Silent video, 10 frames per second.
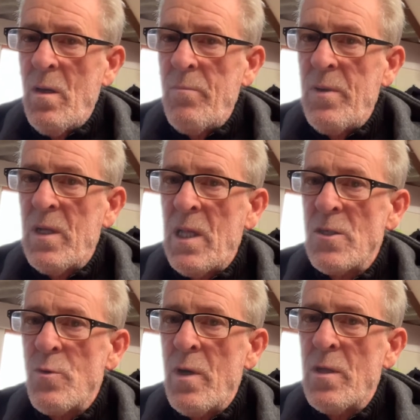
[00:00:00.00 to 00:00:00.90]
Bit of
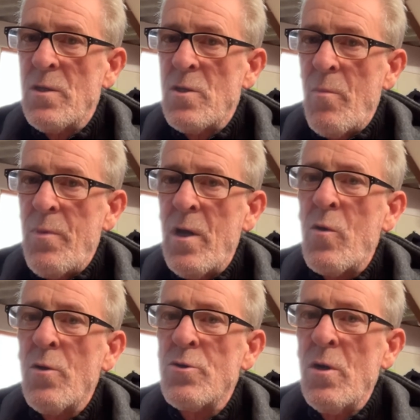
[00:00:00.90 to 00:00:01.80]
glass work at the top there,
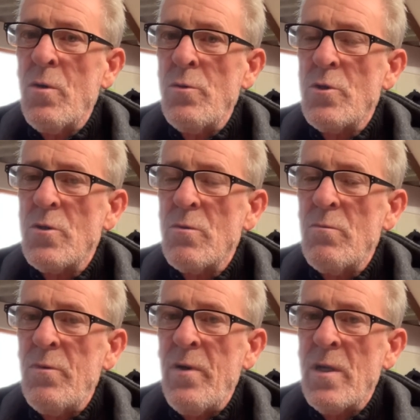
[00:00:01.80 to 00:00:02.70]
quattros,
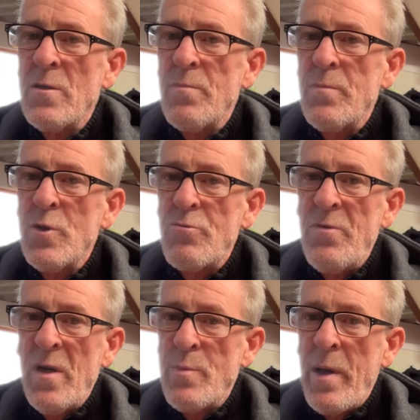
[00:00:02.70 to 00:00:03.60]
just
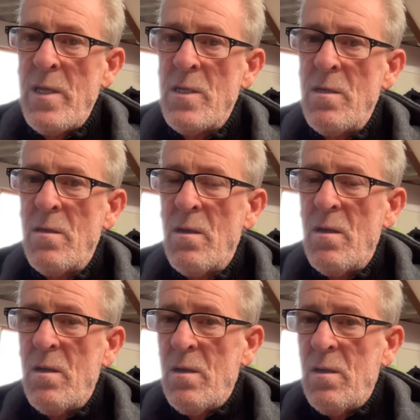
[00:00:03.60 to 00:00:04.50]
reverse painted.
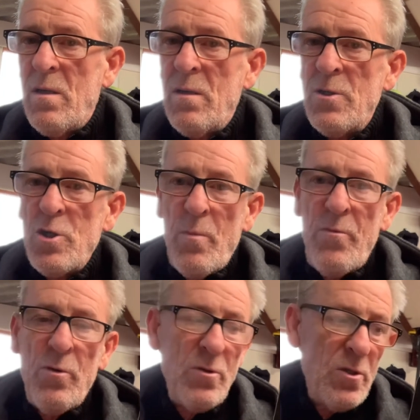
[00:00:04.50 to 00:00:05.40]
Shop
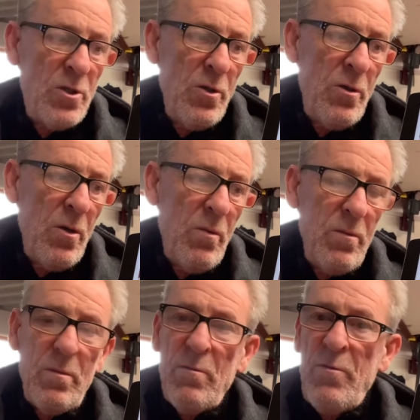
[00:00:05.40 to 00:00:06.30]
front, studio,
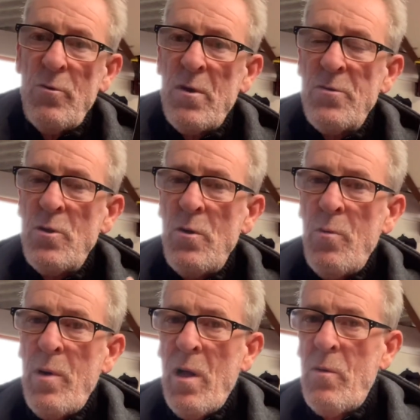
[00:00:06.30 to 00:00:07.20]
photograph studio
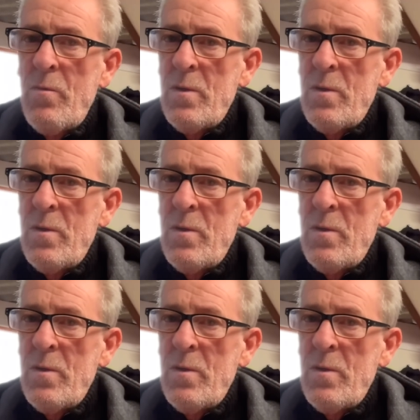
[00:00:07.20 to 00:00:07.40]
below.